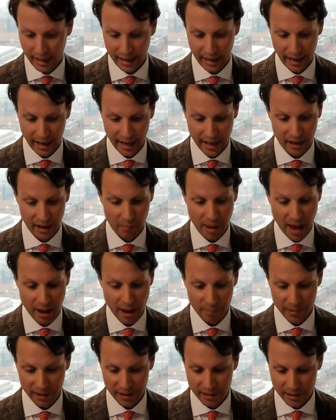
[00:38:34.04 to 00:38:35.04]
And I'm
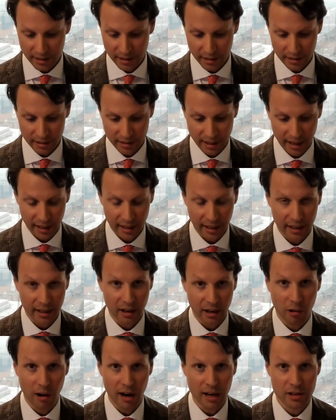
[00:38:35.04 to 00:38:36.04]
happy to take
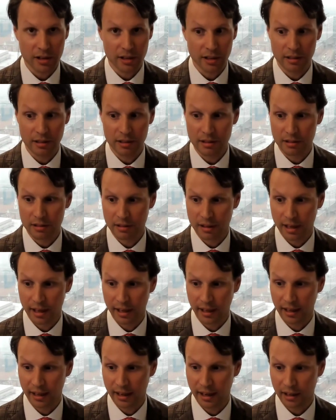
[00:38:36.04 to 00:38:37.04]
any questions
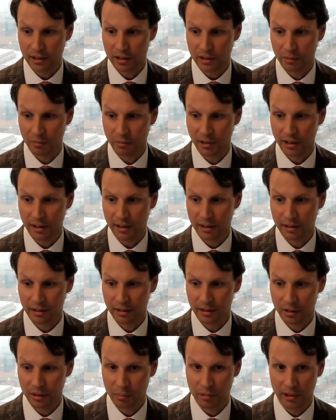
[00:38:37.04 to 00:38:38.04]
in connection with
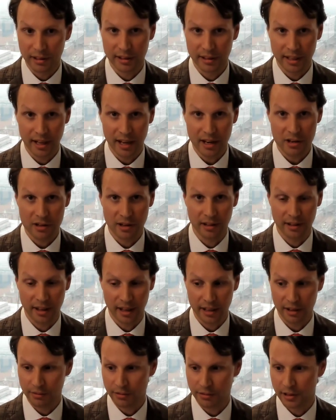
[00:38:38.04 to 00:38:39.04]
the presentation.
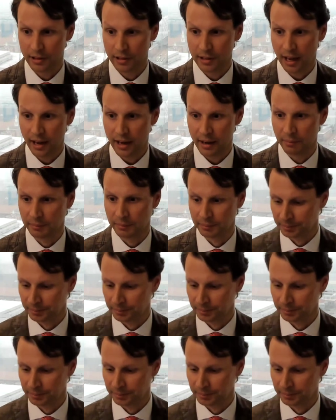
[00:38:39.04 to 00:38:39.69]
Thank you for your time.